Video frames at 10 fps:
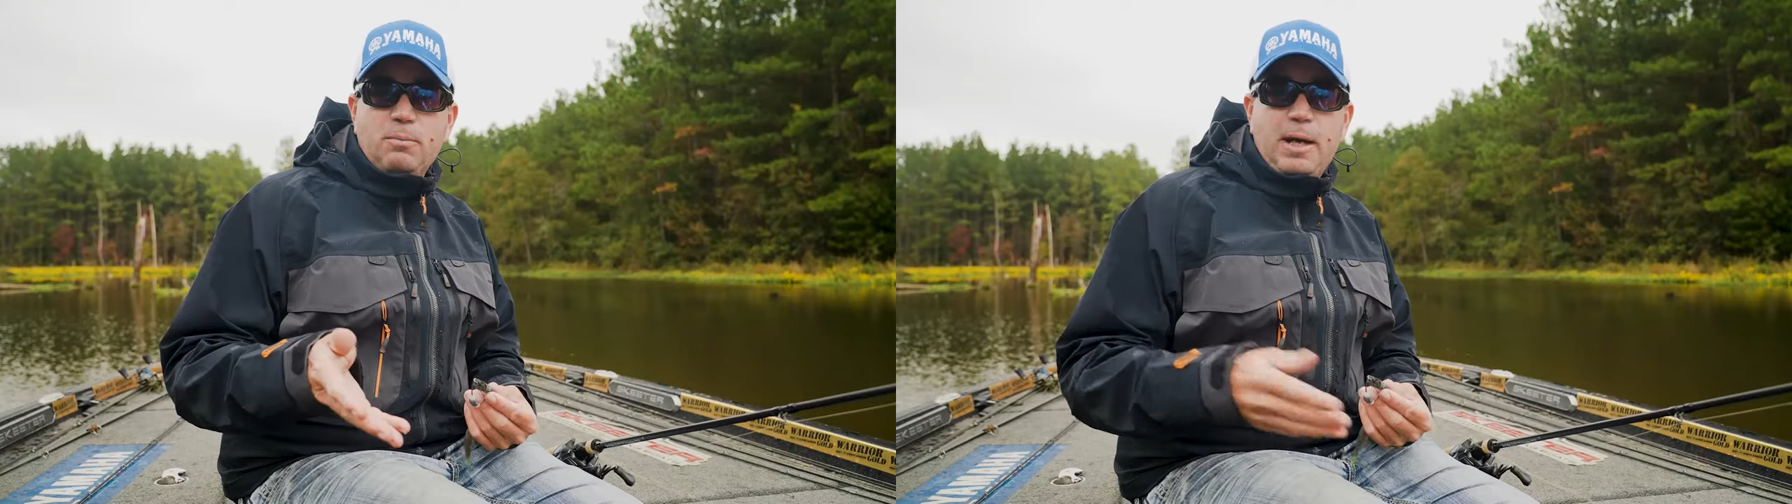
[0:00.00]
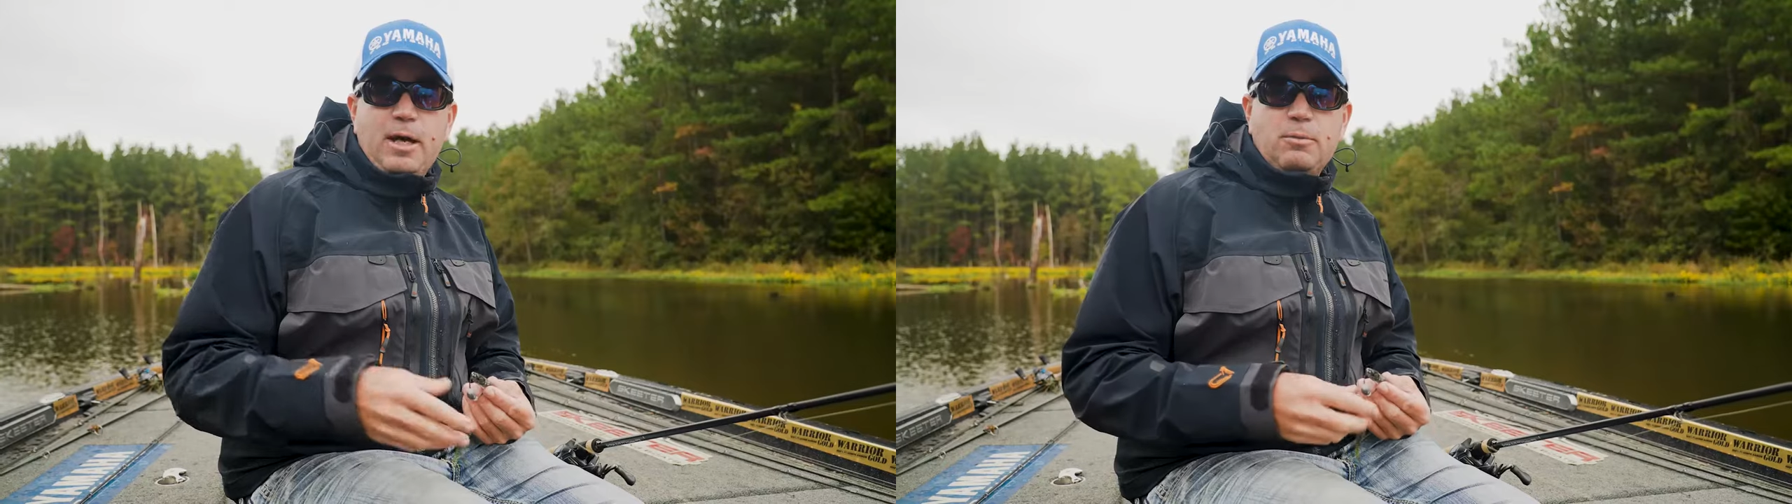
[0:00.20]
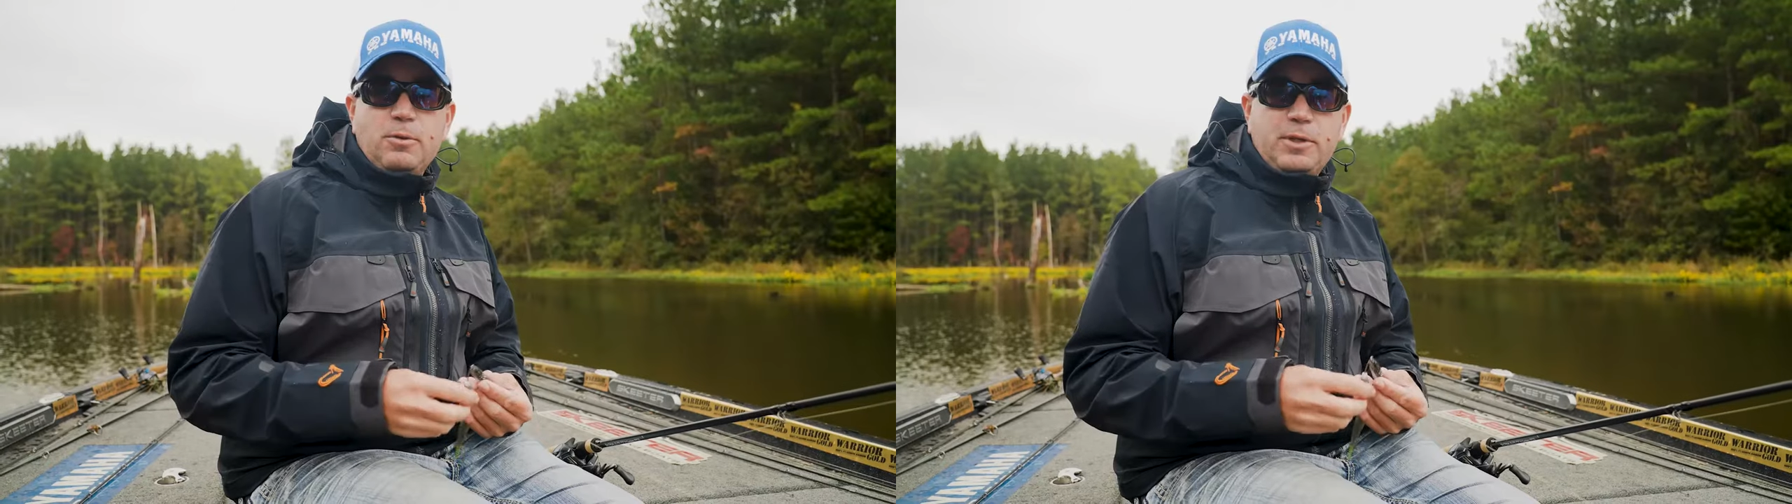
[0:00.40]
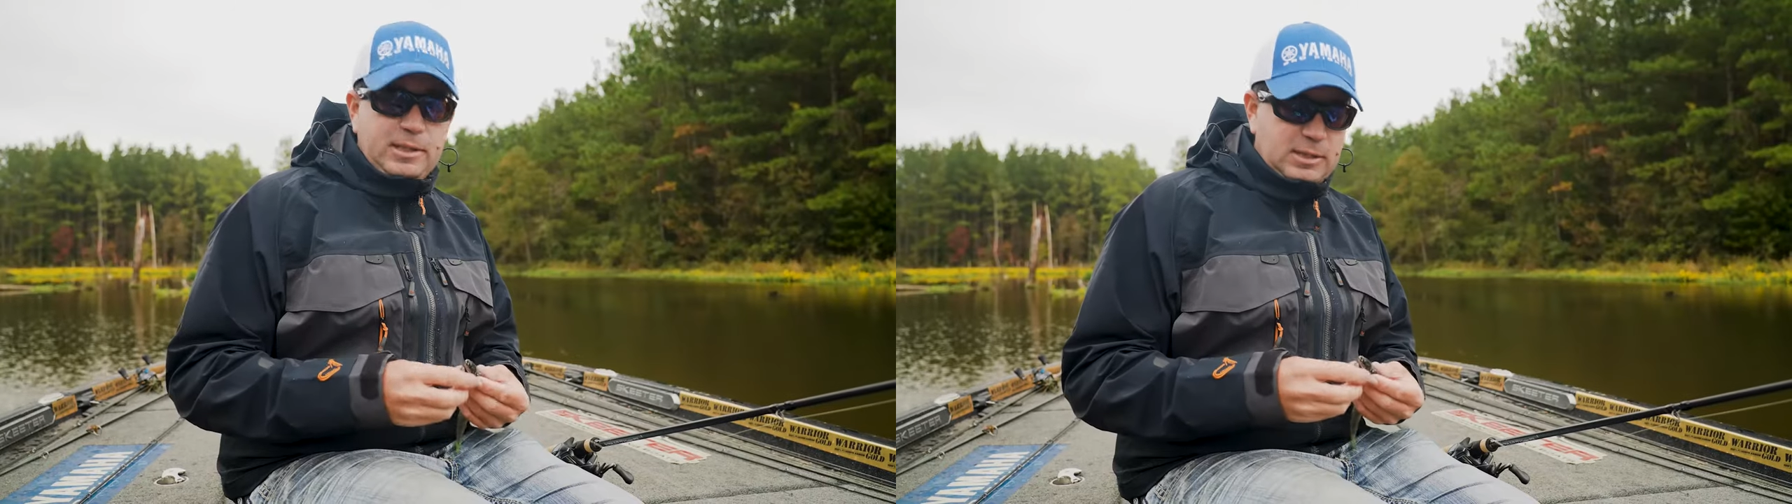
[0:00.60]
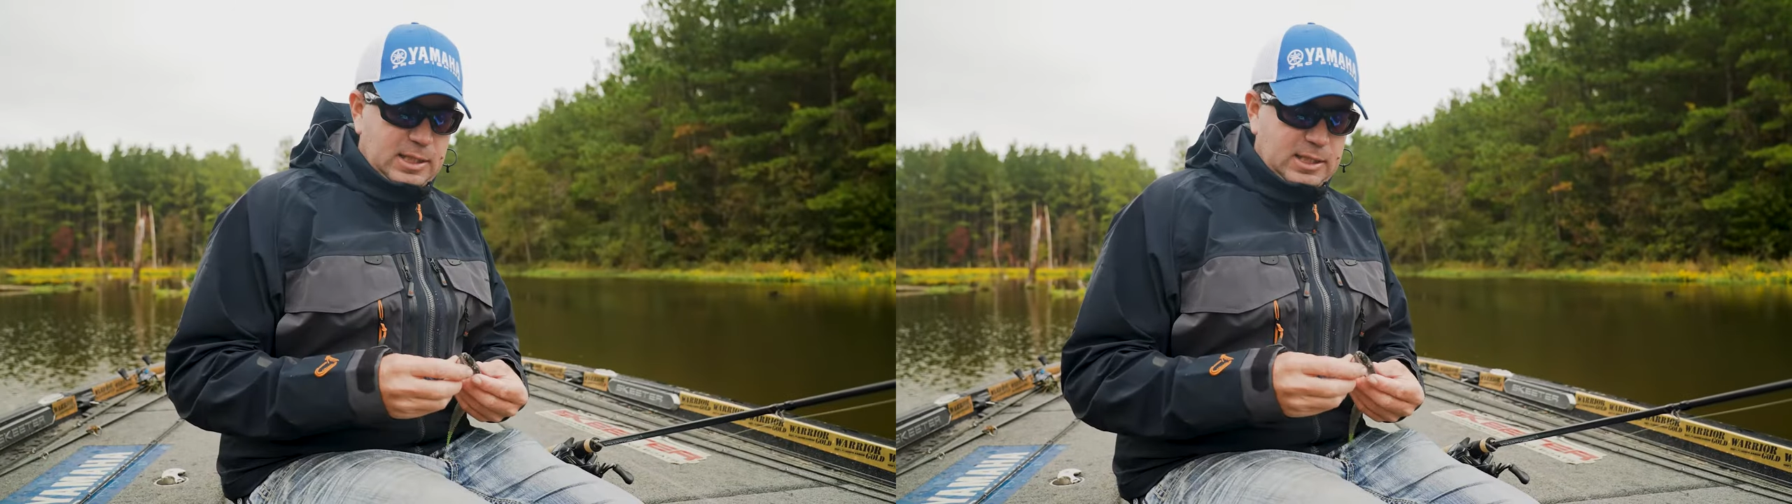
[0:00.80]
bottom or
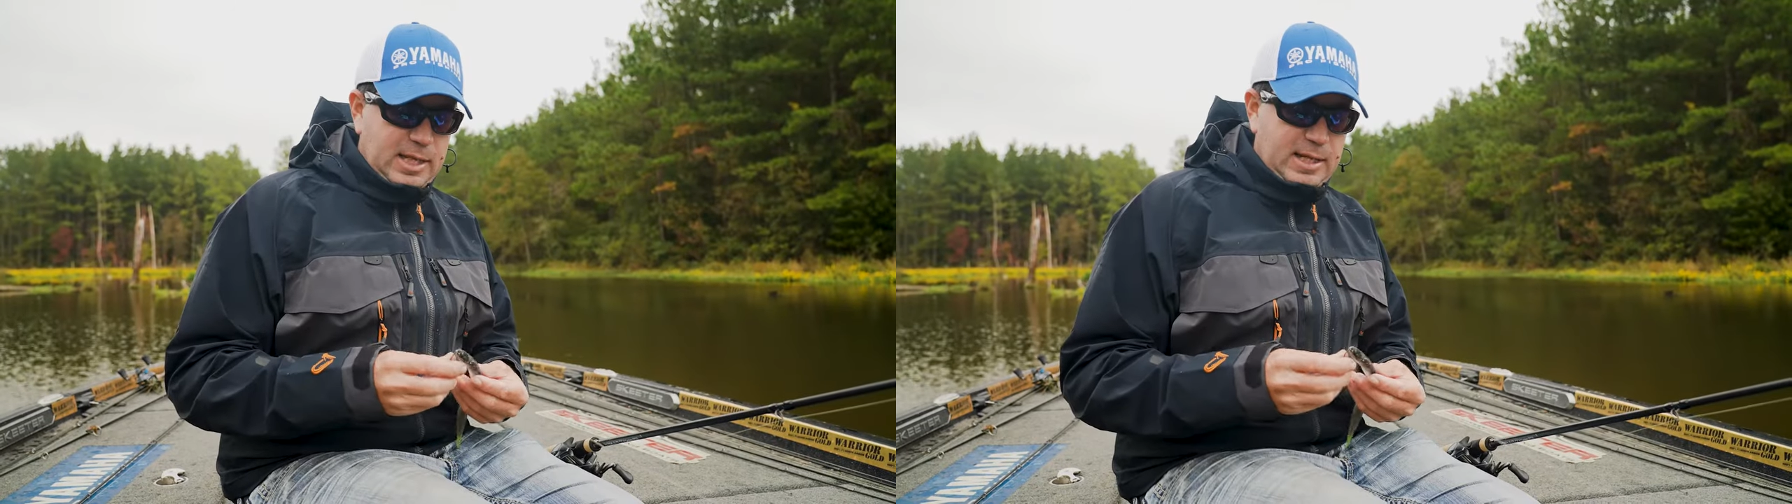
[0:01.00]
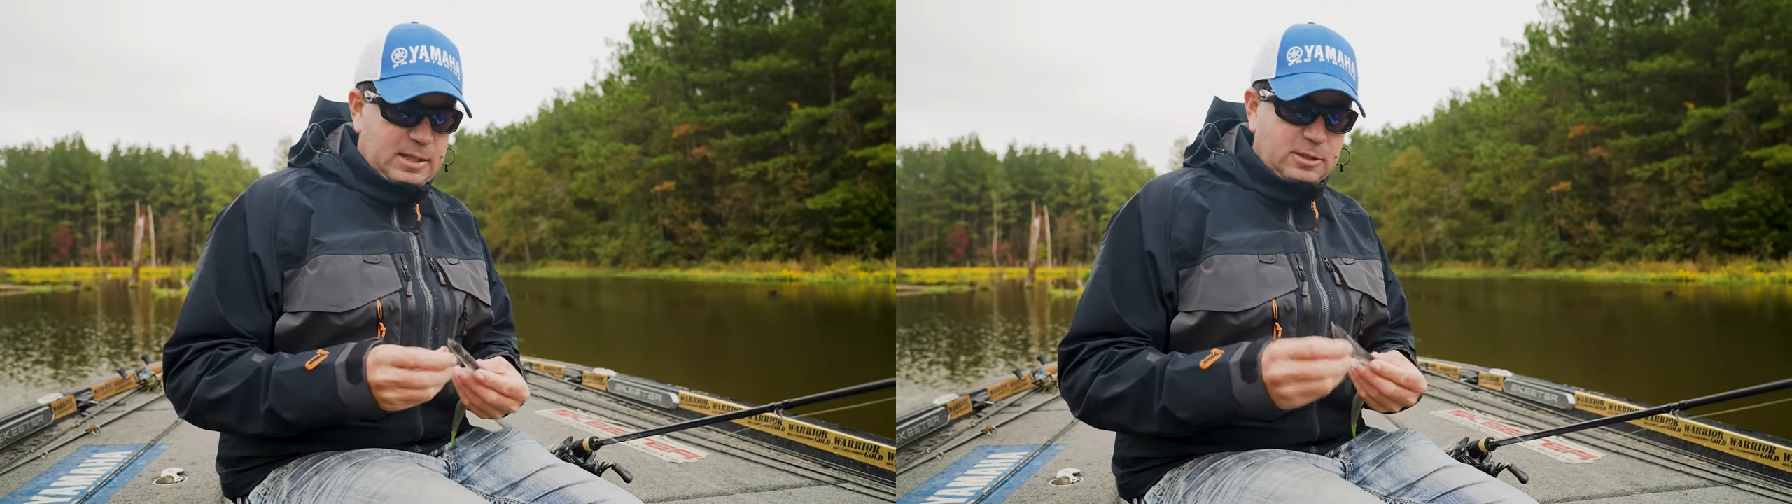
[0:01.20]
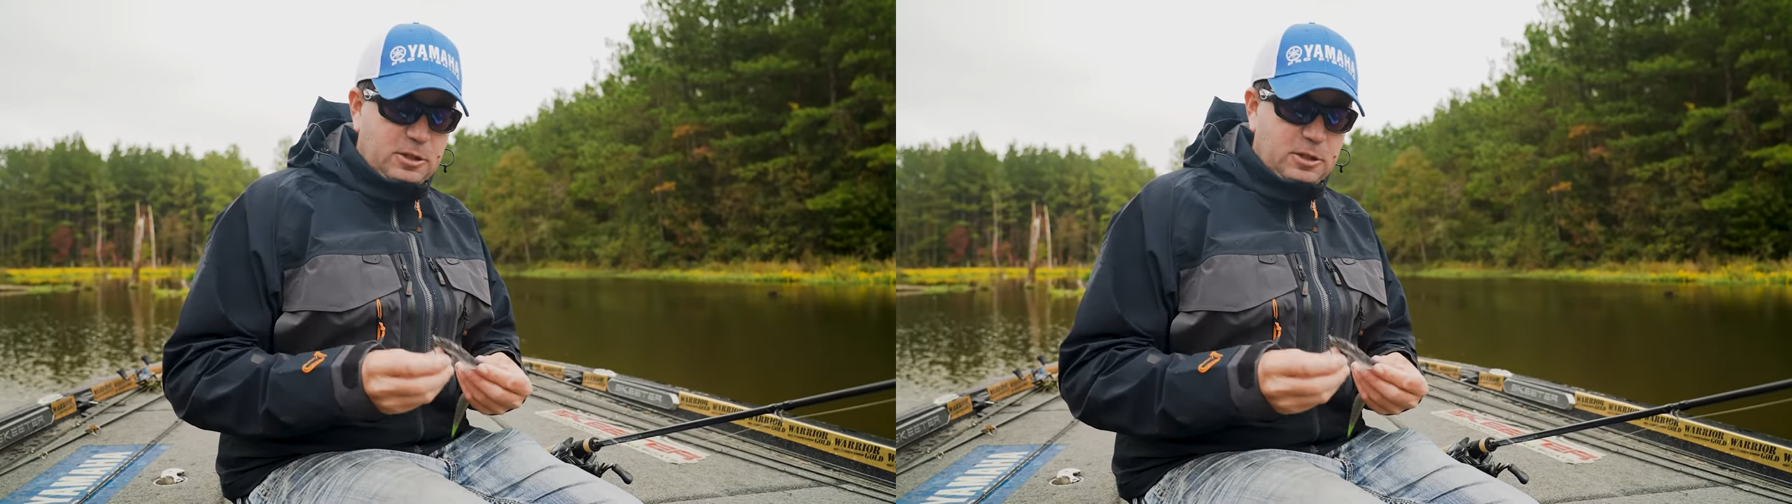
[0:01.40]
things like that,